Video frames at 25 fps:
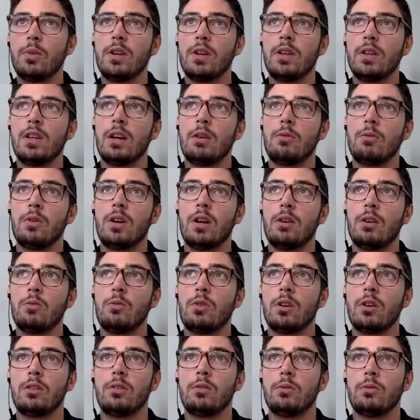I
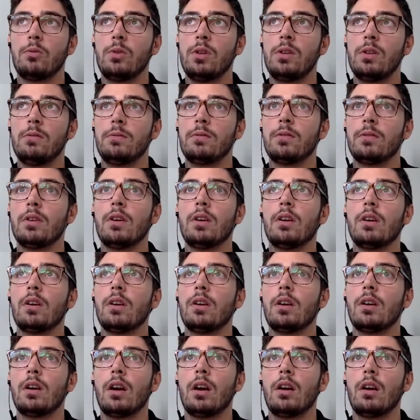worked with,
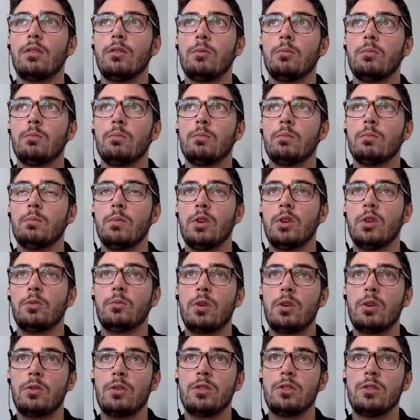the most
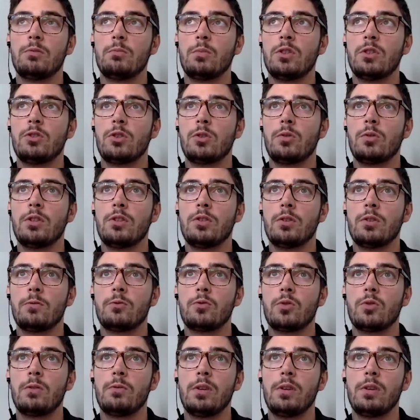majority of
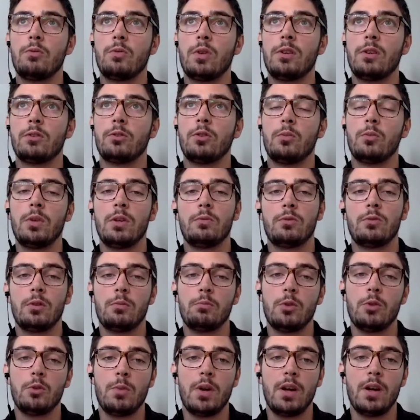traffic was coming from
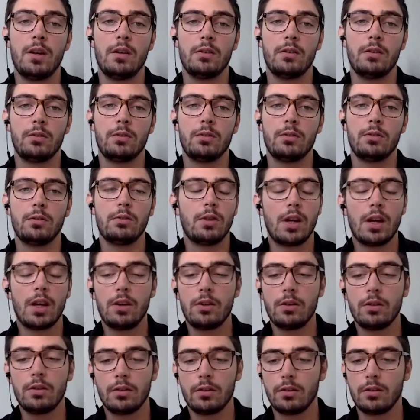mobile. So you
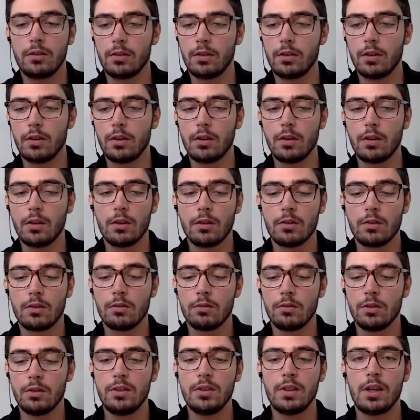cannot
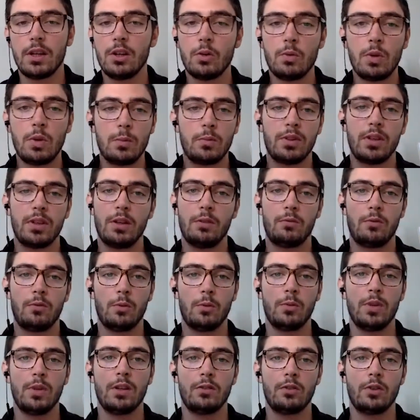design a website from
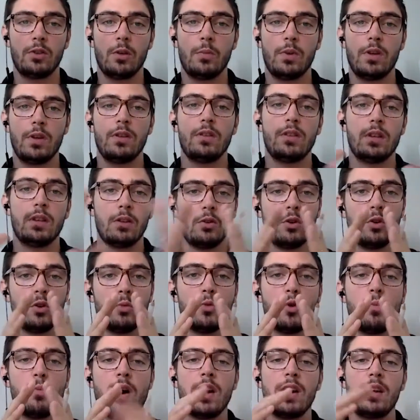desktop and then go
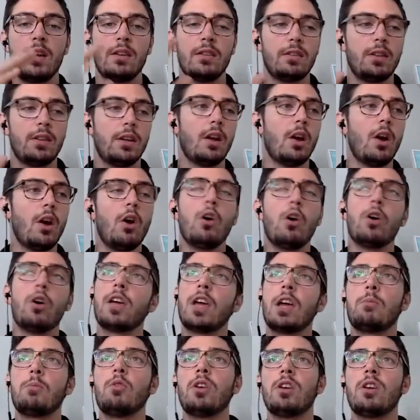mobile and then, okay,
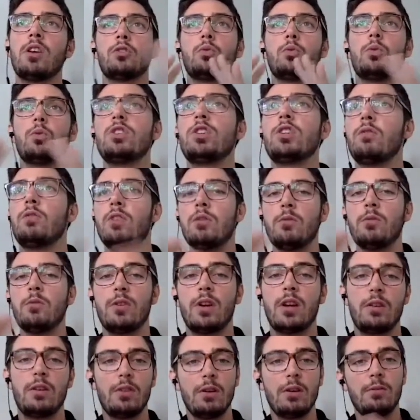I'm going to squish
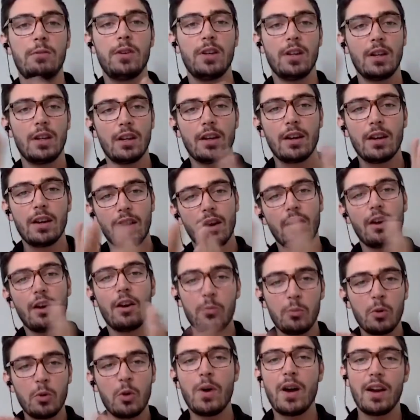everything on
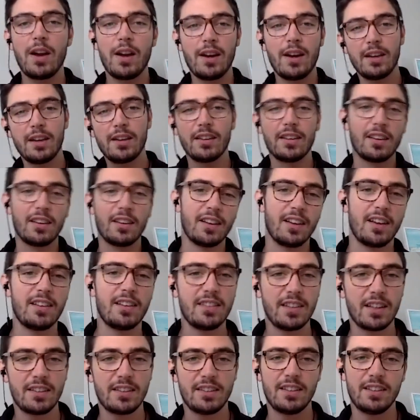mobile and
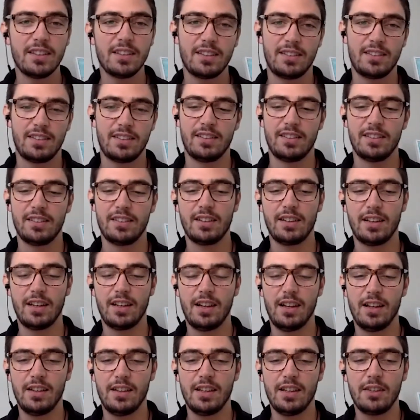that's it. Yeah.
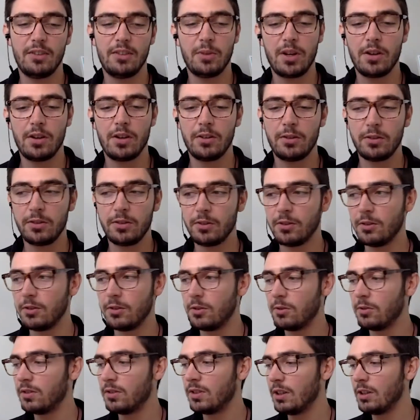And that's why also you
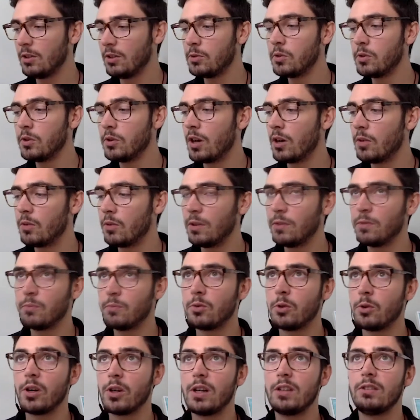see Google with
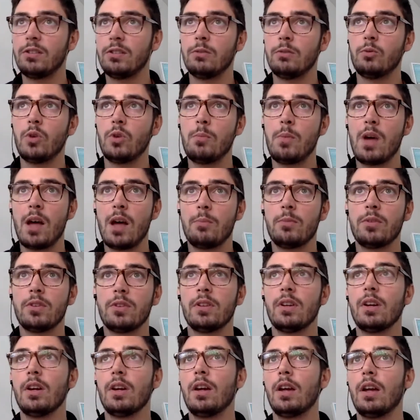progressive web apps
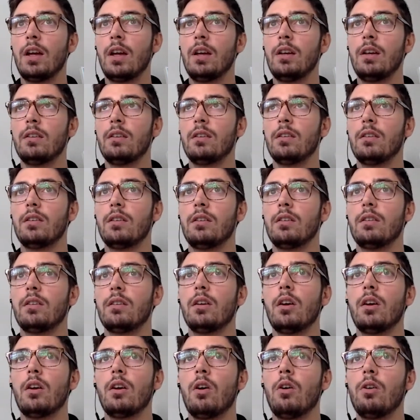and
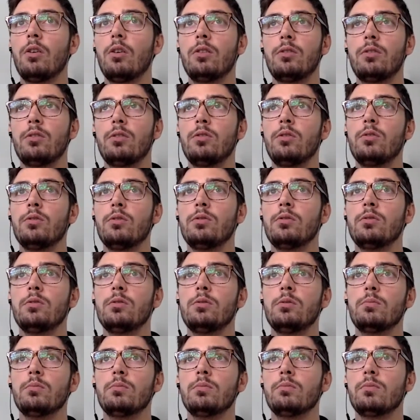all the
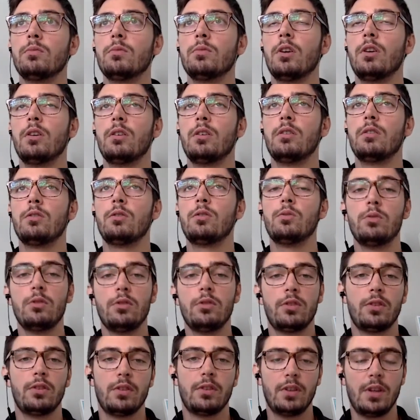new
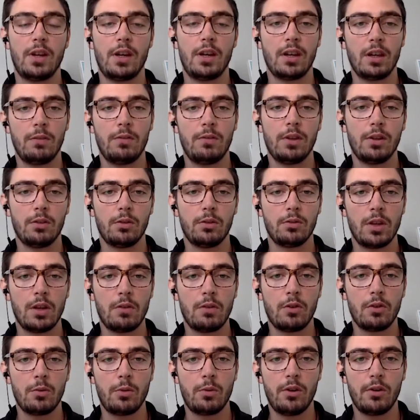tools they are giving to
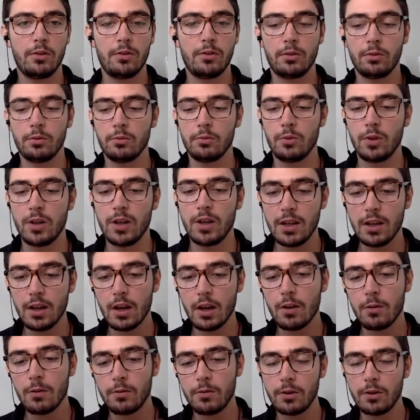developers to really
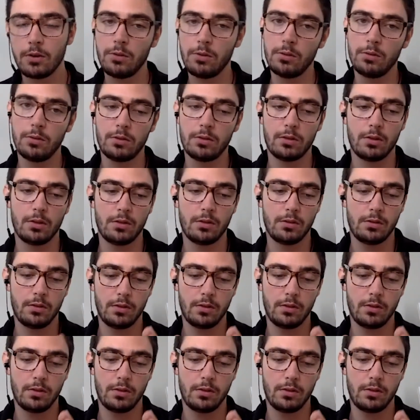focus on